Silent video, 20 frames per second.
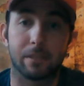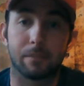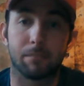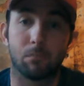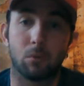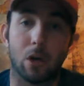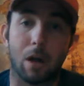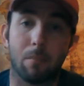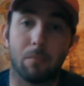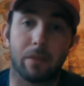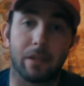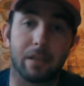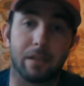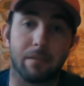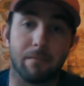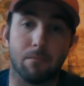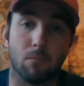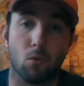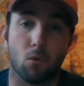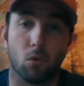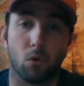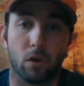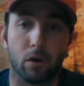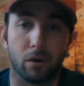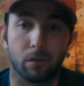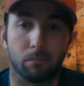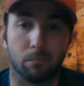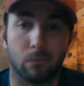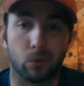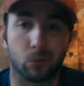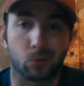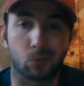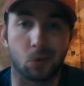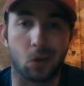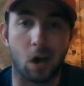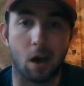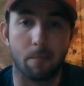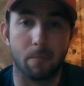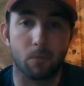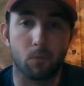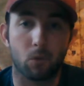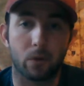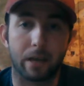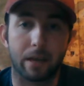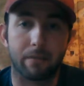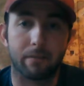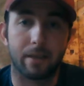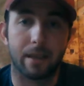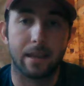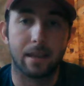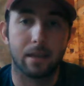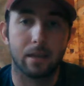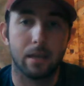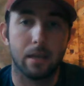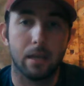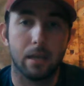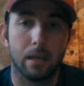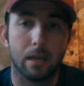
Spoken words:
is probably the most common one, I think.